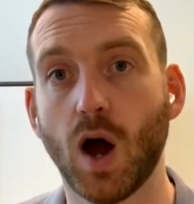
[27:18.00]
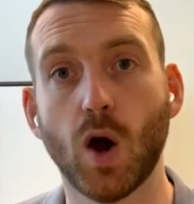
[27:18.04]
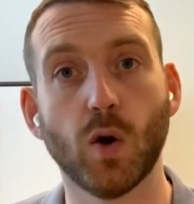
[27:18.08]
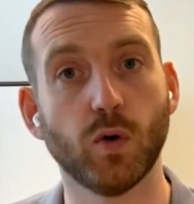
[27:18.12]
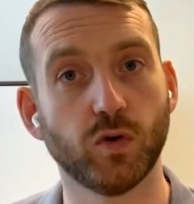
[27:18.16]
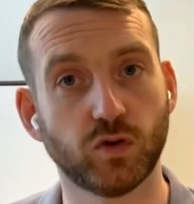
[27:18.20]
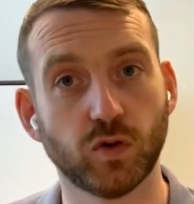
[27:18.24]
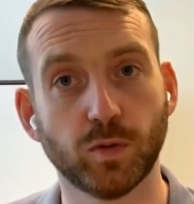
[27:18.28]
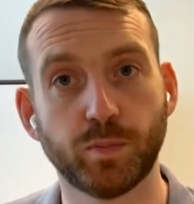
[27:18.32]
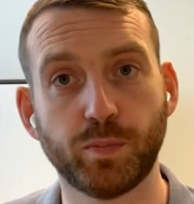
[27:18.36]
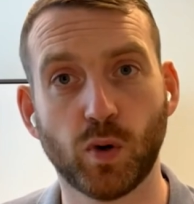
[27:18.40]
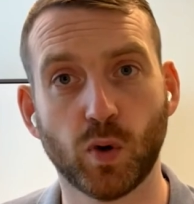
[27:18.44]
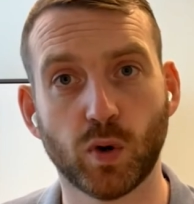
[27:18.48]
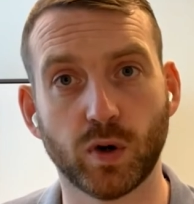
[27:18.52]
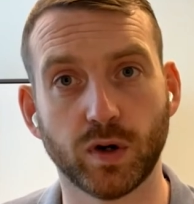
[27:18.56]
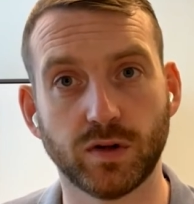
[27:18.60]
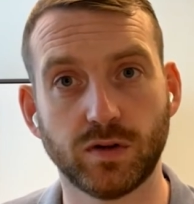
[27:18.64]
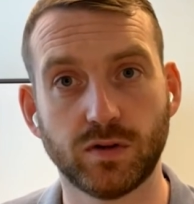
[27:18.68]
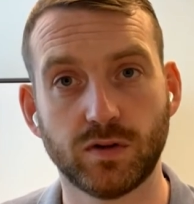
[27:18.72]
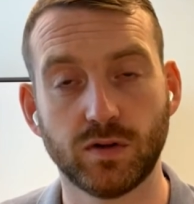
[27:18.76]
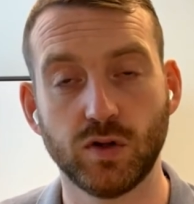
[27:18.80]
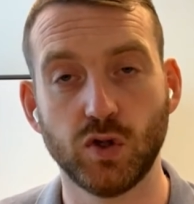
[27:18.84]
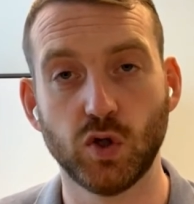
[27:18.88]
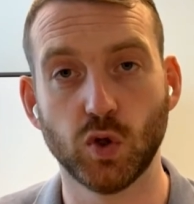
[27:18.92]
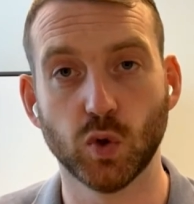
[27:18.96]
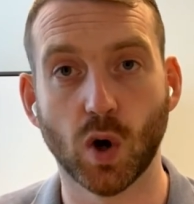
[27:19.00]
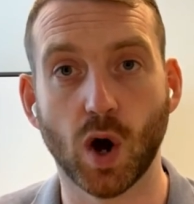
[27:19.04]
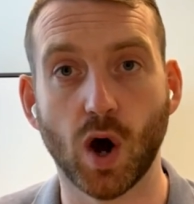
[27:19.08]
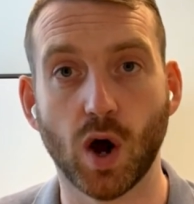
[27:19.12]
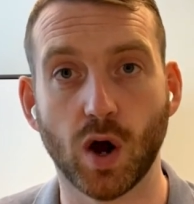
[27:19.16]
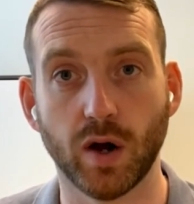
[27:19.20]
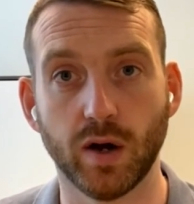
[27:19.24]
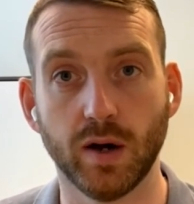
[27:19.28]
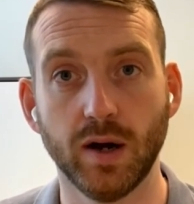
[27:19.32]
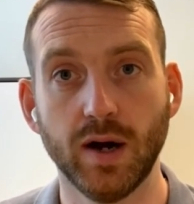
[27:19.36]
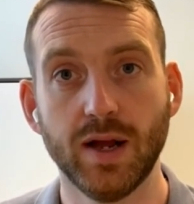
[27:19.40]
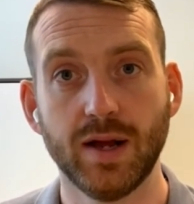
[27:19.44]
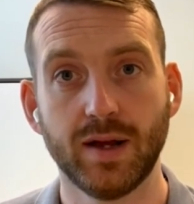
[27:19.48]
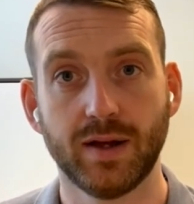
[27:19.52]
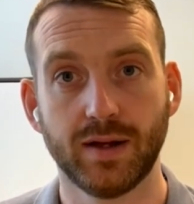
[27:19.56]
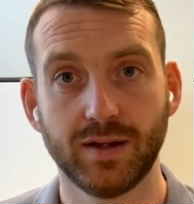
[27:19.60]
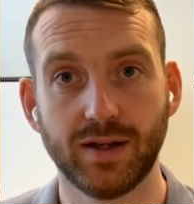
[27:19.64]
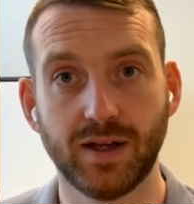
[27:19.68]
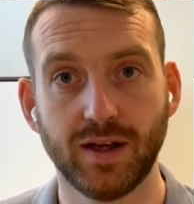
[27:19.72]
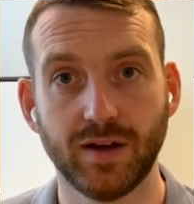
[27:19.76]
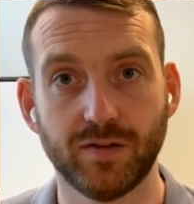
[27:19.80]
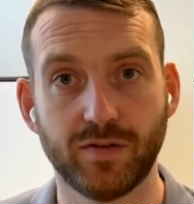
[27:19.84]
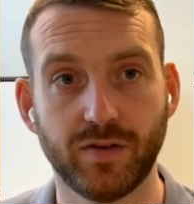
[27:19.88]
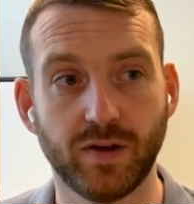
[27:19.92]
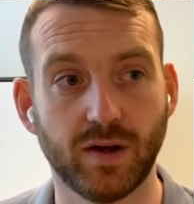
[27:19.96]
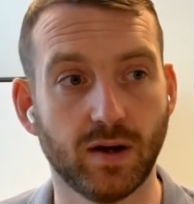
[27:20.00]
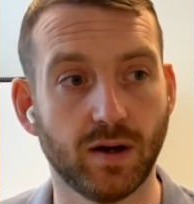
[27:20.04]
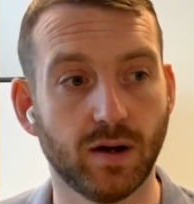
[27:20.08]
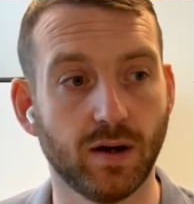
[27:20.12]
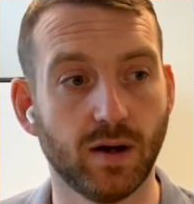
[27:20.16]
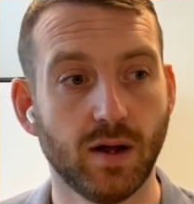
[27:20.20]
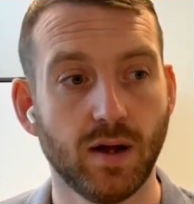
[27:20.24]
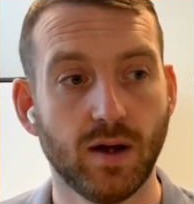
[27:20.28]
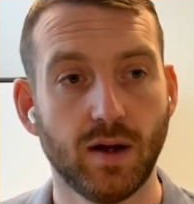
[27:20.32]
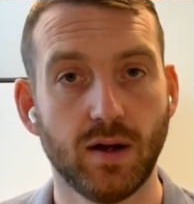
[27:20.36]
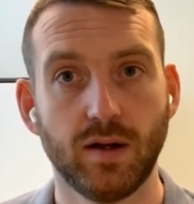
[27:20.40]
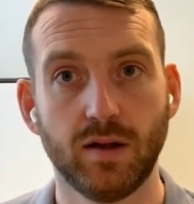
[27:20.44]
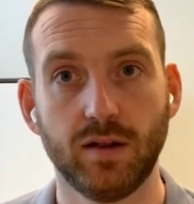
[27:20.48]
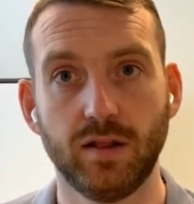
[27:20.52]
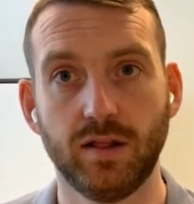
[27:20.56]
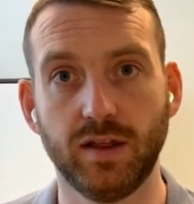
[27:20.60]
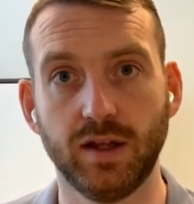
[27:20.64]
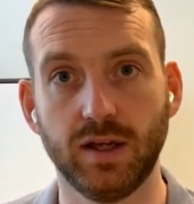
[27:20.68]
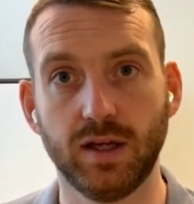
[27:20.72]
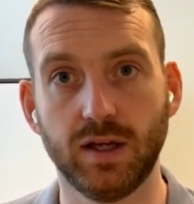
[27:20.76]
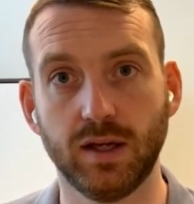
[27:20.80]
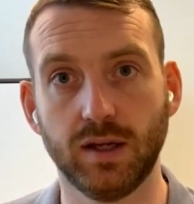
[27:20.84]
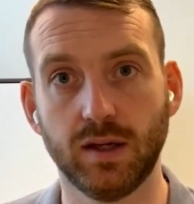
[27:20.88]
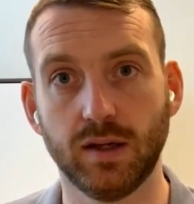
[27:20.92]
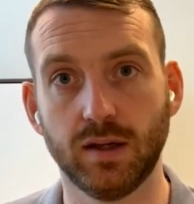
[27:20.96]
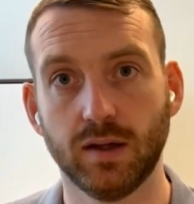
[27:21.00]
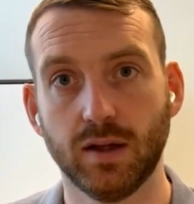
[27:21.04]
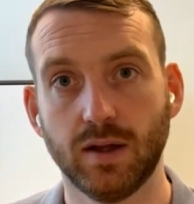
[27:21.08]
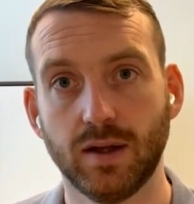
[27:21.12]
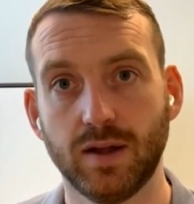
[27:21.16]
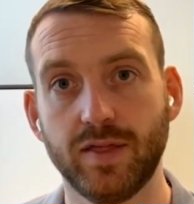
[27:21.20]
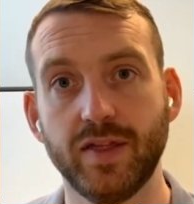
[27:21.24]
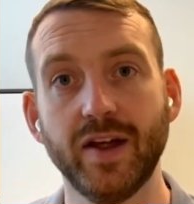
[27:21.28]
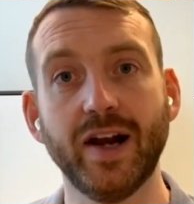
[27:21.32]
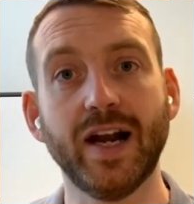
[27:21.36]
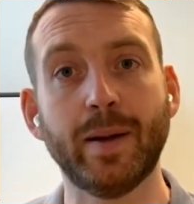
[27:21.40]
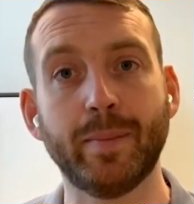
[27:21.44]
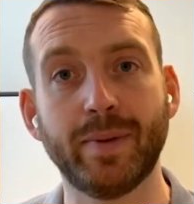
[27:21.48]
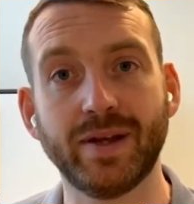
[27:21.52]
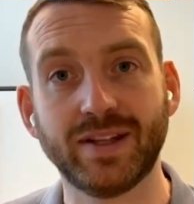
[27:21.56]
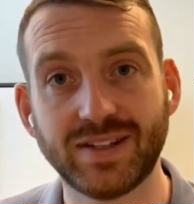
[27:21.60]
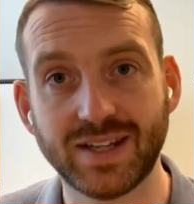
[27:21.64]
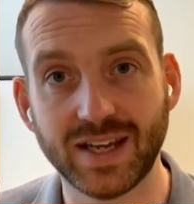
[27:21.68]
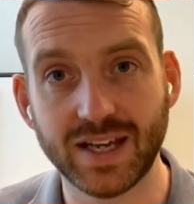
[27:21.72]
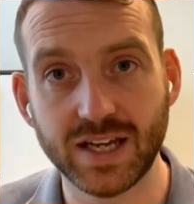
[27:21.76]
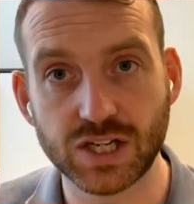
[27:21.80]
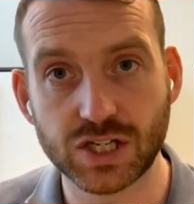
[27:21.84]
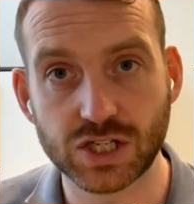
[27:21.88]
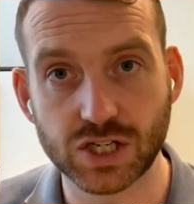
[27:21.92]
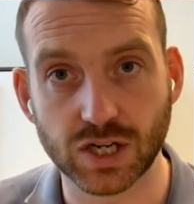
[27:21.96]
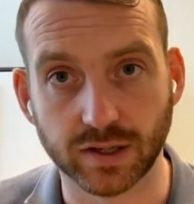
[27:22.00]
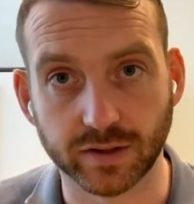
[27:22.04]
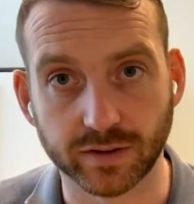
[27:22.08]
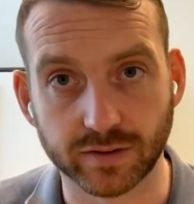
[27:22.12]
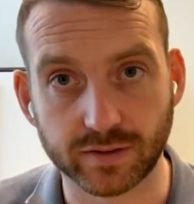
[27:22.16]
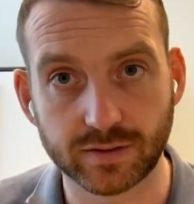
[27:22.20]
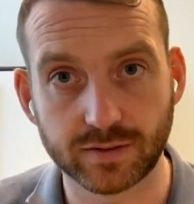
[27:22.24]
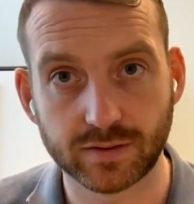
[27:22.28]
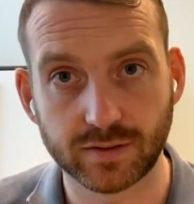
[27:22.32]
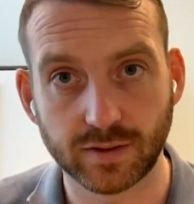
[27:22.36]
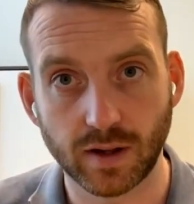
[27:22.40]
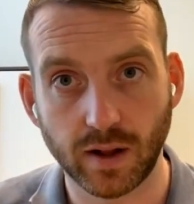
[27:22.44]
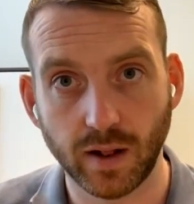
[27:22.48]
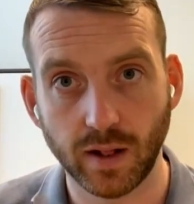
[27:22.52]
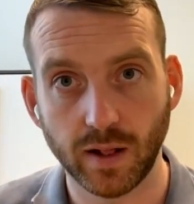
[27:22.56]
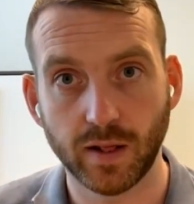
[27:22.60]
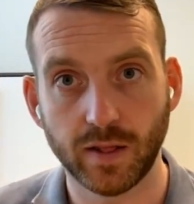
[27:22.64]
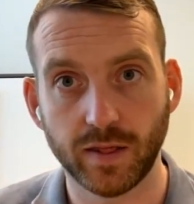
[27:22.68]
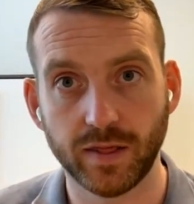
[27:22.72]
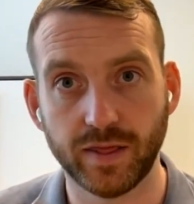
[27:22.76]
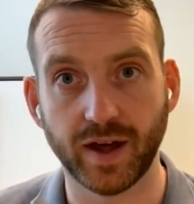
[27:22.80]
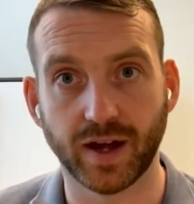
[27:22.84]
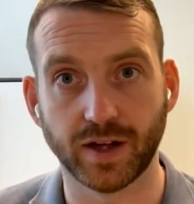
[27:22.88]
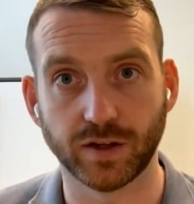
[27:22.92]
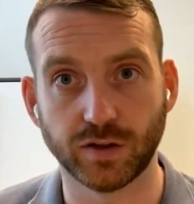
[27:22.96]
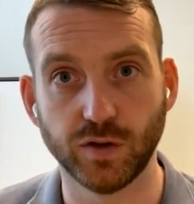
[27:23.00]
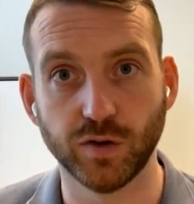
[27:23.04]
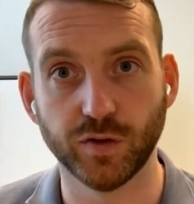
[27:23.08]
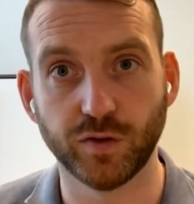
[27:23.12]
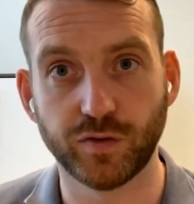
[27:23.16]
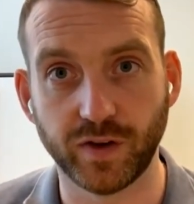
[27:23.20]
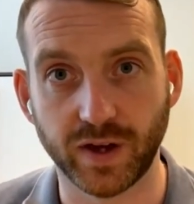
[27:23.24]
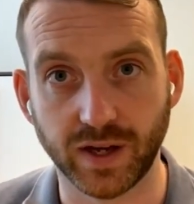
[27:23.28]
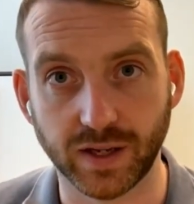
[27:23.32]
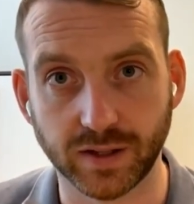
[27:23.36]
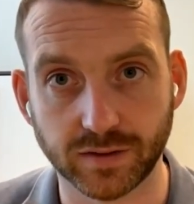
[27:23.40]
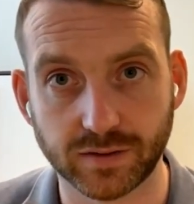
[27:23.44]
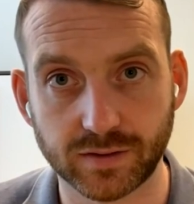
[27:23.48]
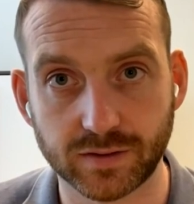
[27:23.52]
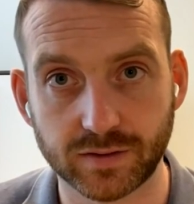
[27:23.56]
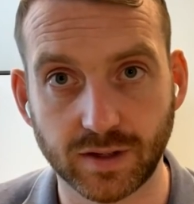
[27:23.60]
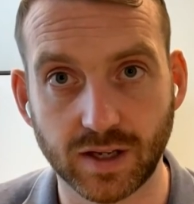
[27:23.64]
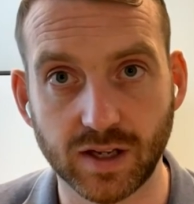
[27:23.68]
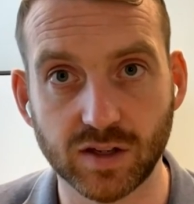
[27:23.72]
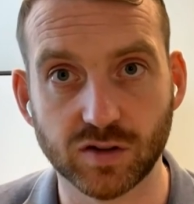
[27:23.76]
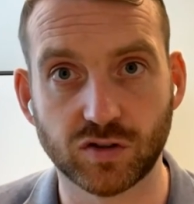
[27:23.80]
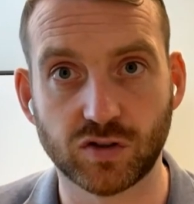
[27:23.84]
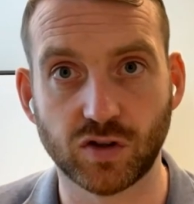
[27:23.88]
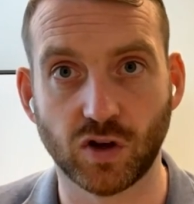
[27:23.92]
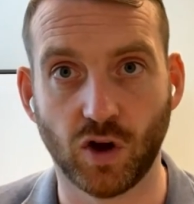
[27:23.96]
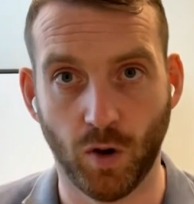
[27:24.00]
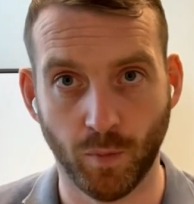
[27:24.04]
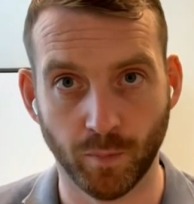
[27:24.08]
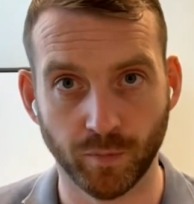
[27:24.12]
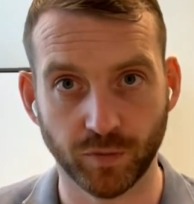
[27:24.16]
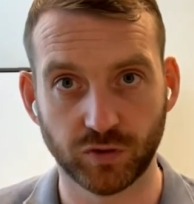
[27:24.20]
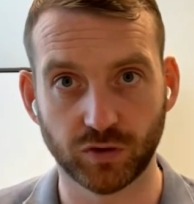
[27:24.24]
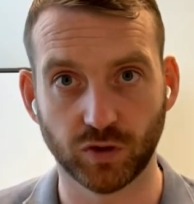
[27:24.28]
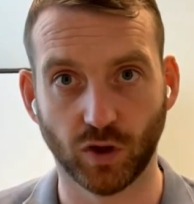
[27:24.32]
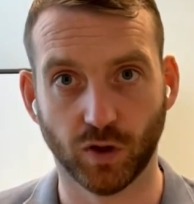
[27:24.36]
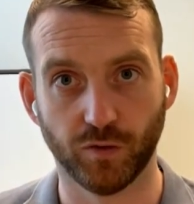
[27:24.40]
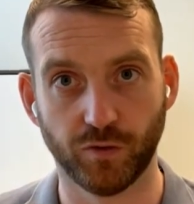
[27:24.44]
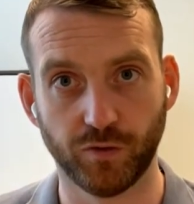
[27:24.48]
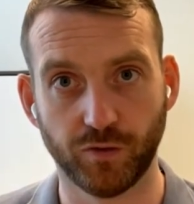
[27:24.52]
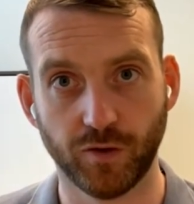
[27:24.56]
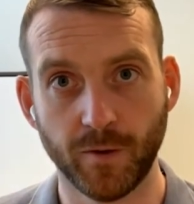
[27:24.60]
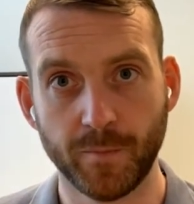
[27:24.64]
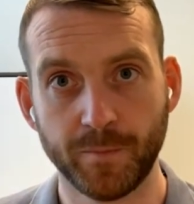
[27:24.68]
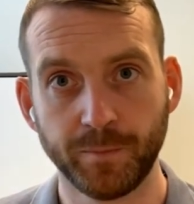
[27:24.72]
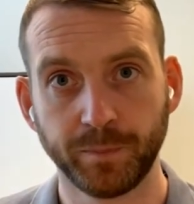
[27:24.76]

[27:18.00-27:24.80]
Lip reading: our support you are, given the limitations that you face in terms of